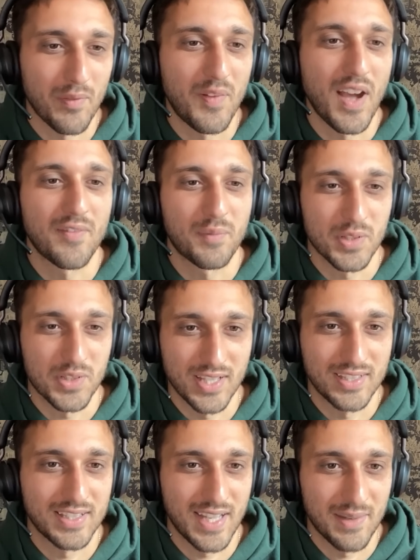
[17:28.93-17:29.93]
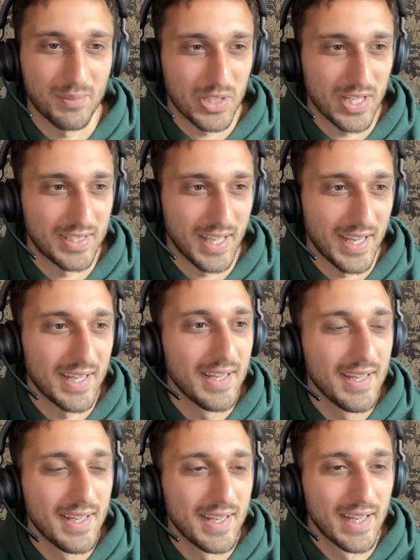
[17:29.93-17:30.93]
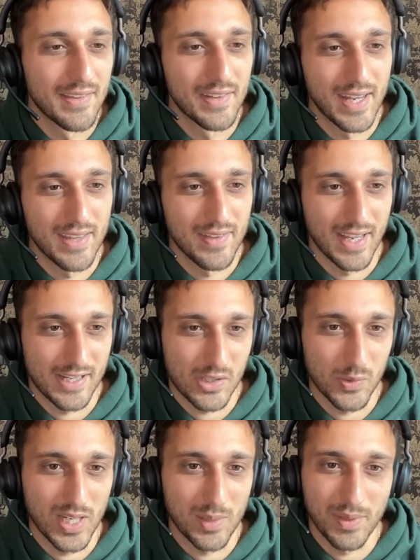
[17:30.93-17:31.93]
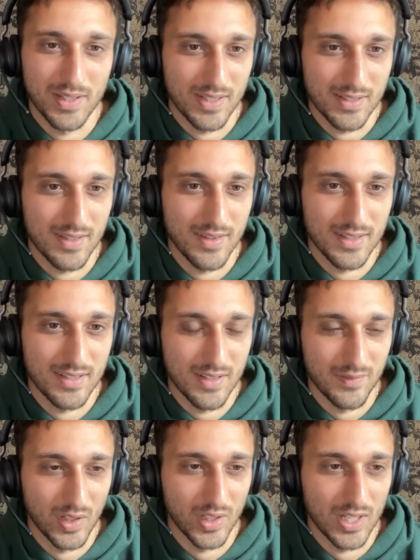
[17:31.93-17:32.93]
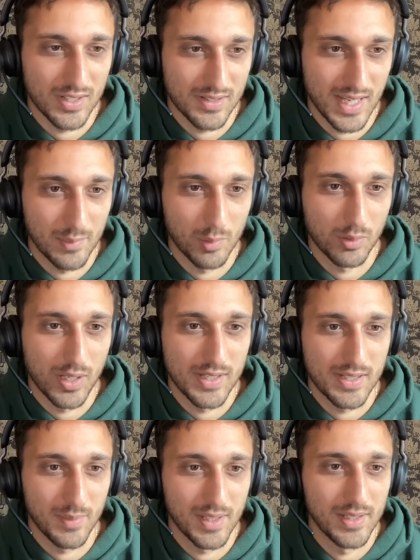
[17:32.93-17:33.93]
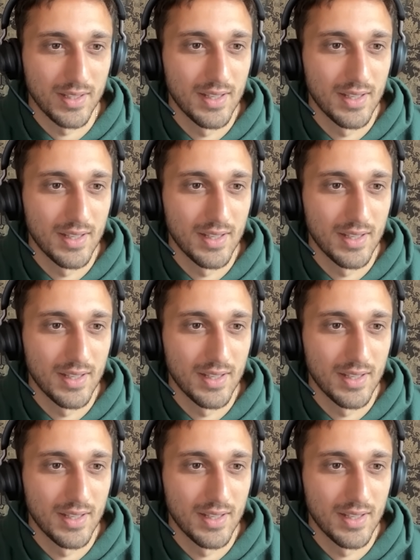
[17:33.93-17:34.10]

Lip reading: a 5% to 10% day in the next week, because this is a very unstable price. I mean,